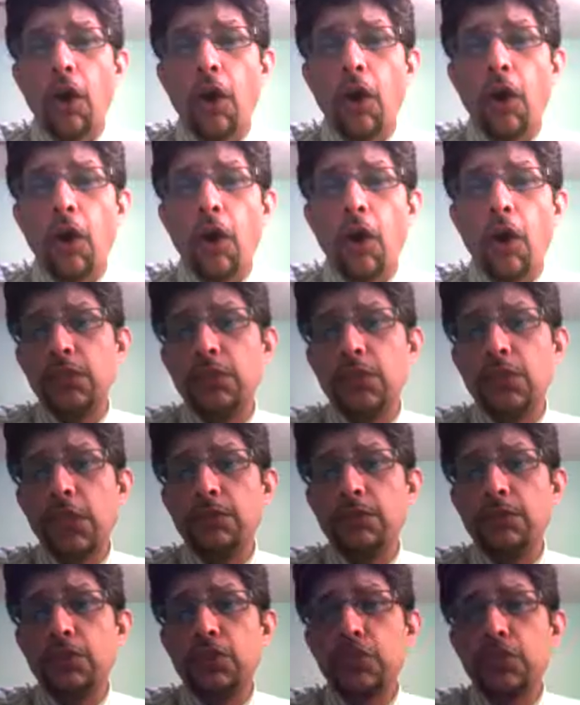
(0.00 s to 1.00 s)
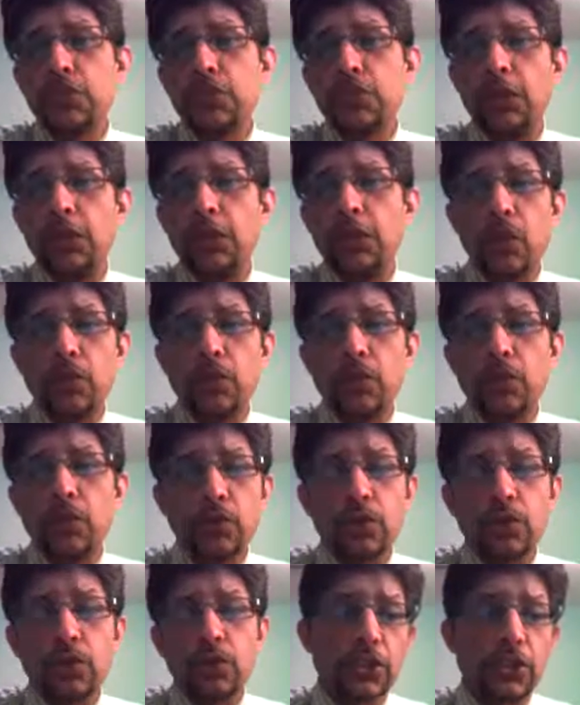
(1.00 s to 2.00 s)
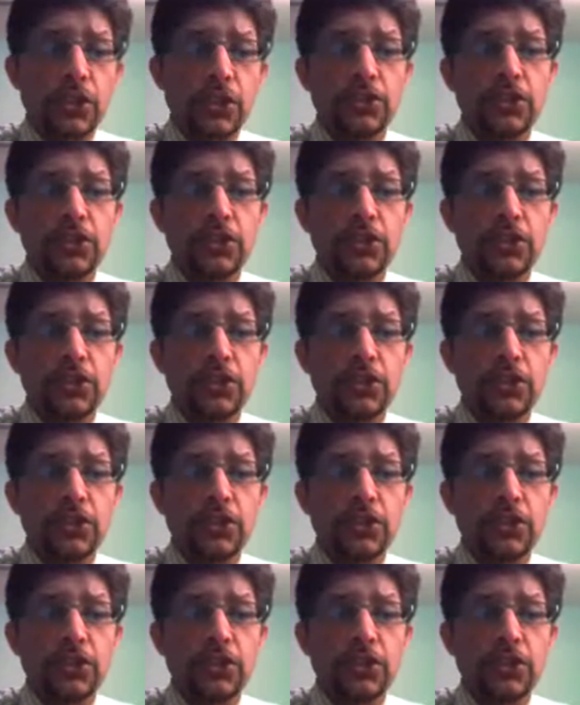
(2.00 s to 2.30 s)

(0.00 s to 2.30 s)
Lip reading: 18 deliveries, 3 fours and 2 sixes,